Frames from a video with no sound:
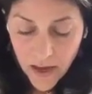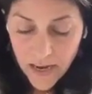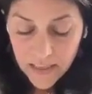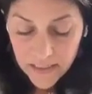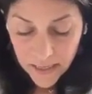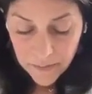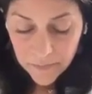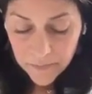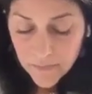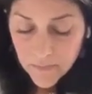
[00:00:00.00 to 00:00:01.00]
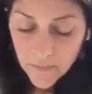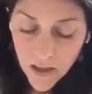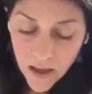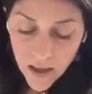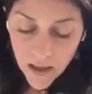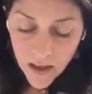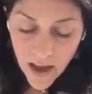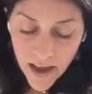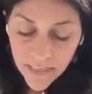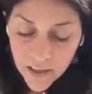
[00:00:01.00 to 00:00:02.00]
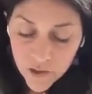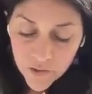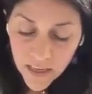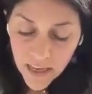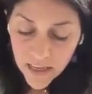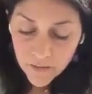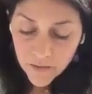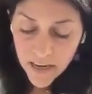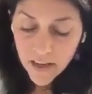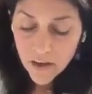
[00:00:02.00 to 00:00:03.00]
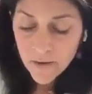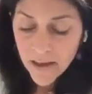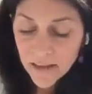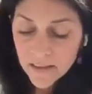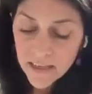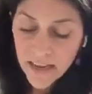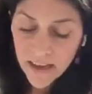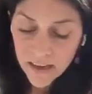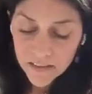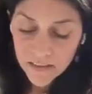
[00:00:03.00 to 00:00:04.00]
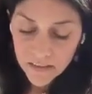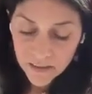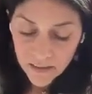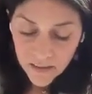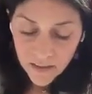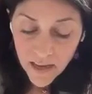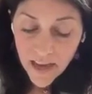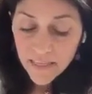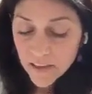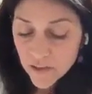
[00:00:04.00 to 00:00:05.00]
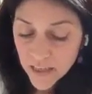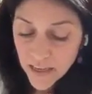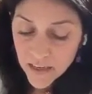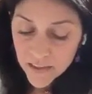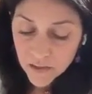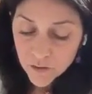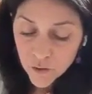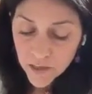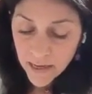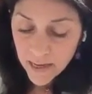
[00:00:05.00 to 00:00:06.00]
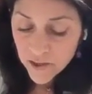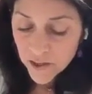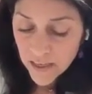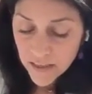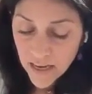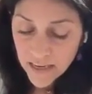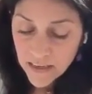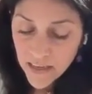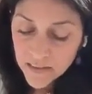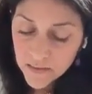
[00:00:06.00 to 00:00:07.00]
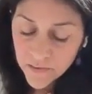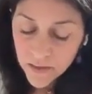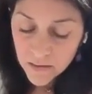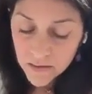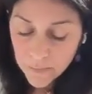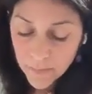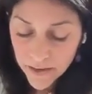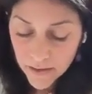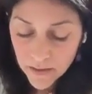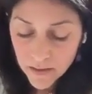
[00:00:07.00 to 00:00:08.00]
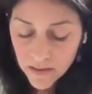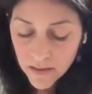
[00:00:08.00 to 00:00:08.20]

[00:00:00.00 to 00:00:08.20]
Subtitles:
I'm going to skip. I think drinking and writing go hand in hand. I think drinking is a lubrication I need to feel inspired.